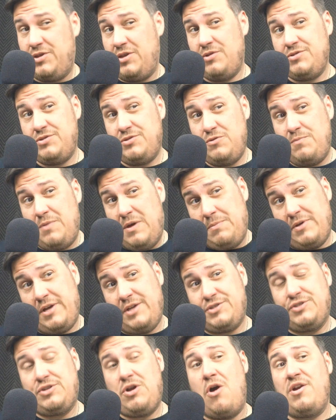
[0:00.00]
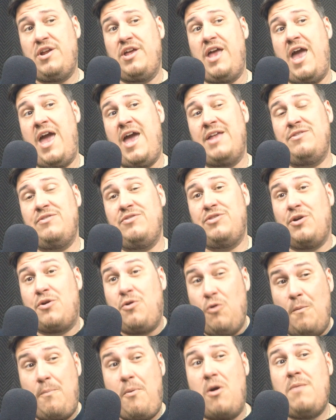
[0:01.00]
those new people get started. And the
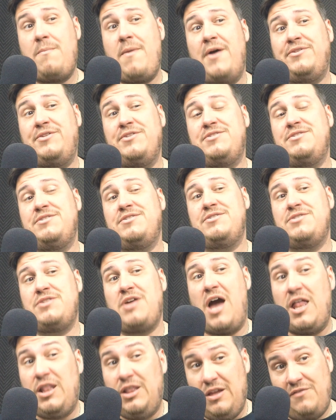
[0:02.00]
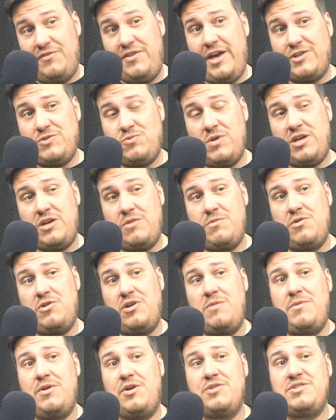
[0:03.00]
cool part about this is I love the X-Wing
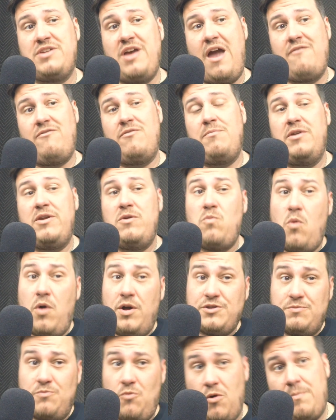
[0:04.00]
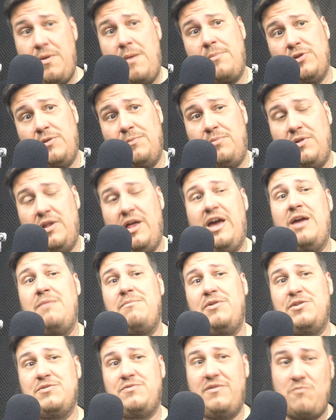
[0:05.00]
community because everybody wants more people to play,
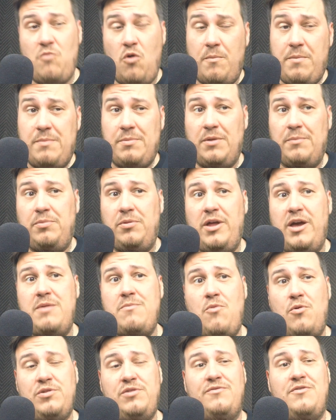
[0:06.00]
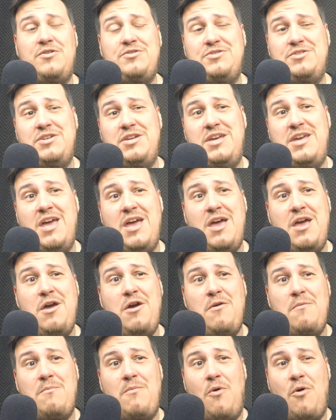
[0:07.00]
because we have more people to play, more diversity,
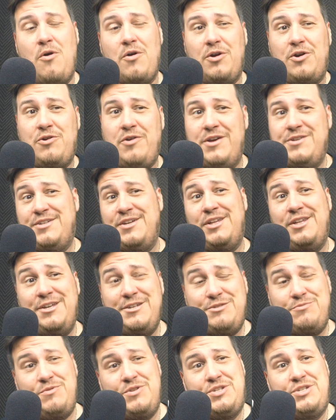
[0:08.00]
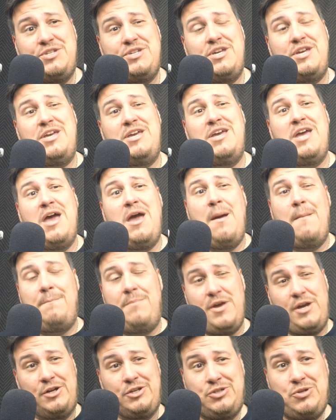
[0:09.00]
more crazy lists we see,
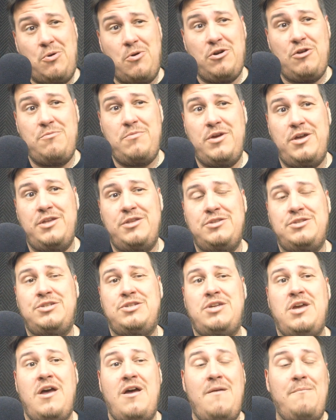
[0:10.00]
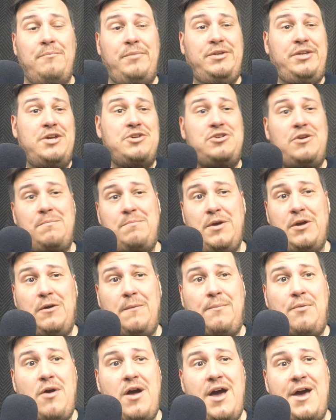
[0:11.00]
bigger tournaments, potentially bigger
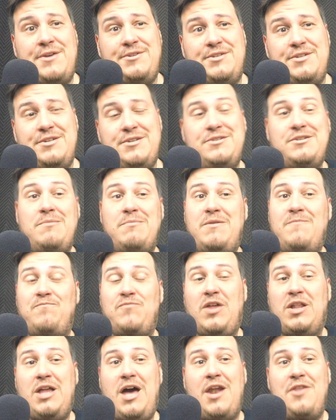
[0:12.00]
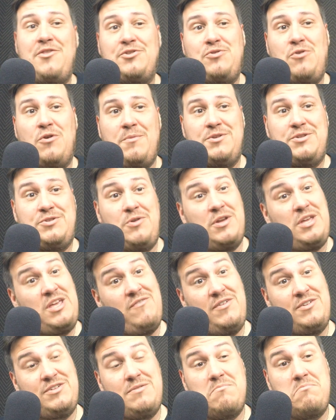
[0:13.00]
prizes. I mean, a lot of the tournaments started
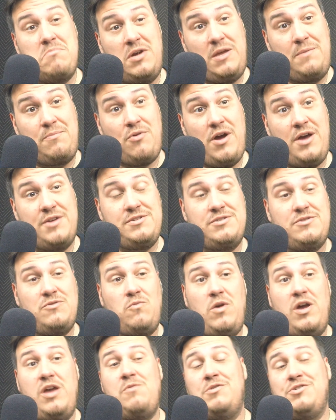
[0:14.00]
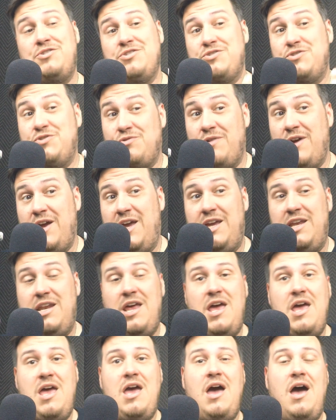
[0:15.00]
giving some money prizes away, which is great.
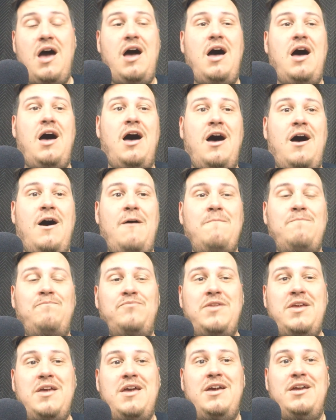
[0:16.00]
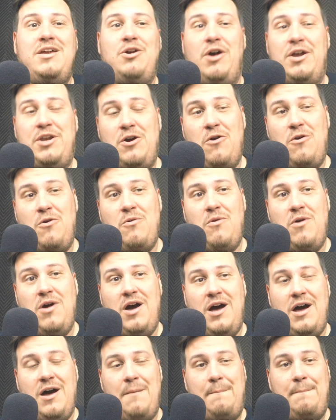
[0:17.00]
I know
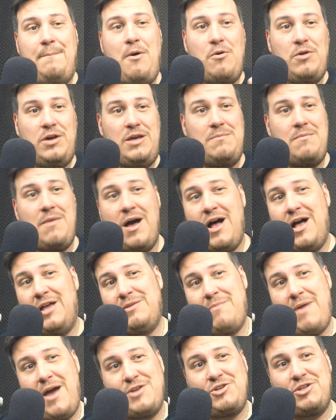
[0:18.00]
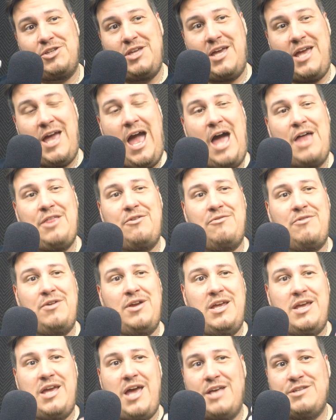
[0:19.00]
Pokemon, Magic the
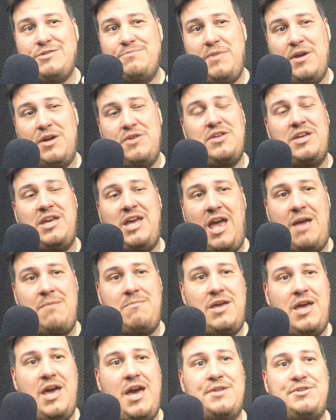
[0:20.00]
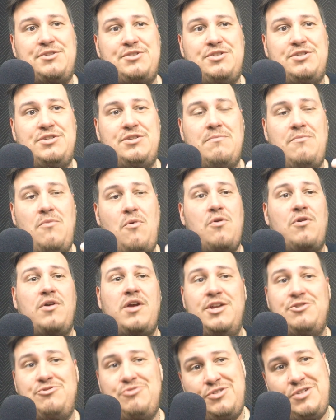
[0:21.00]
Gathering, as bigger the game gets, the more
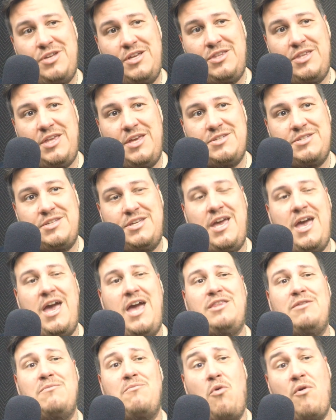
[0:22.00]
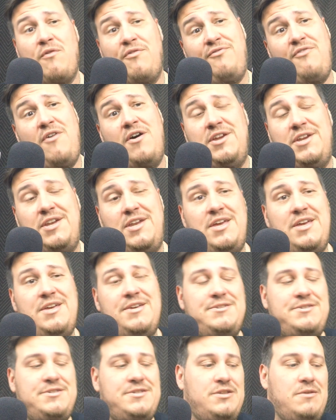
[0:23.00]
interesting things get, the more fun it
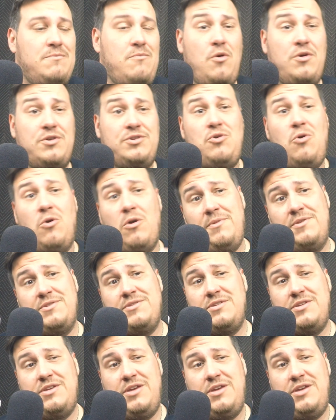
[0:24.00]
is, the more tournament